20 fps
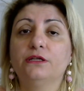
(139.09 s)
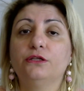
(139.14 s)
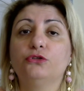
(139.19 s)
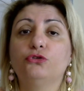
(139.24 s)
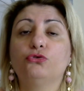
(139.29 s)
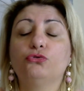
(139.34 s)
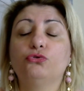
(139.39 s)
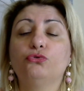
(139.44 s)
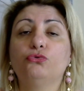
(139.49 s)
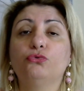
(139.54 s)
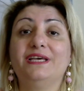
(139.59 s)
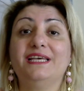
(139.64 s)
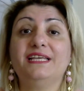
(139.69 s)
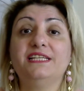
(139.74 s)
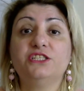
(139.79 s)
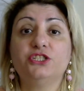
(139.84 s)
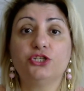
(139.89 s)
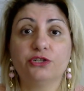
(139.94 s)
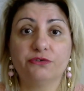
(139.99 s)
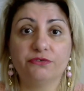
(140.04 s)
to
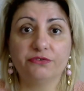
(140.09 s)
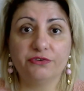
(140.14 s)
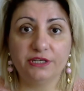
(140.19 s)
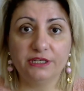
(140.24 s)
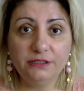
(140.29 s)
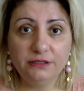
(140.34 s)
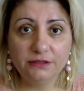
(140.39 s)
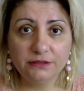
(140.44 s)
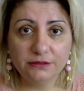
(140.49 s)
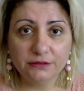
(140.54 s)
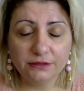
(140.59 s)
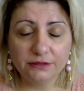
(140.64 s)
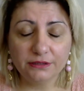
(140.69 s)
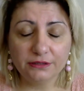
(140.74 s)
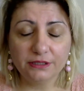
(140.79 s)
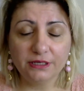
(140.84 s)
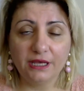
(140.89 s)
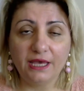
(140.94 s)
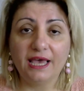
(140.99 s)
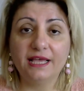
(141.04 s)
intervene
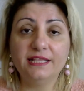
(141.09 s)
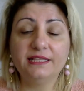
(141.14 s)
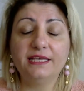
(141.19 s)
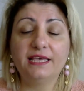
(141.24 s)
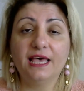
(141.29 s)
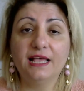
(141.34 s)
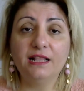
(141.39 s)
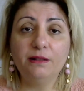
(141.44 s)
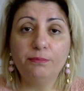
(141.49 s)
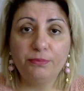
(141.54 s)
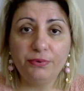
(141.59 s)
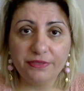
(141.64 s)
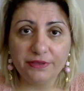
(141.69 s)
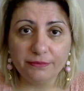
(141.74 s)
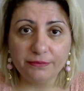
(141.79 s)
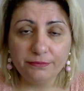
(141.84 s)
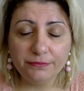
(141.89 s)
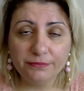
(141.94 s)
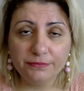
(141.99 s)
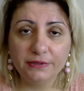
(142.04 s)
and help
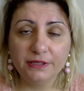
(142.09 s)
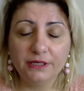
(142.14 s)
them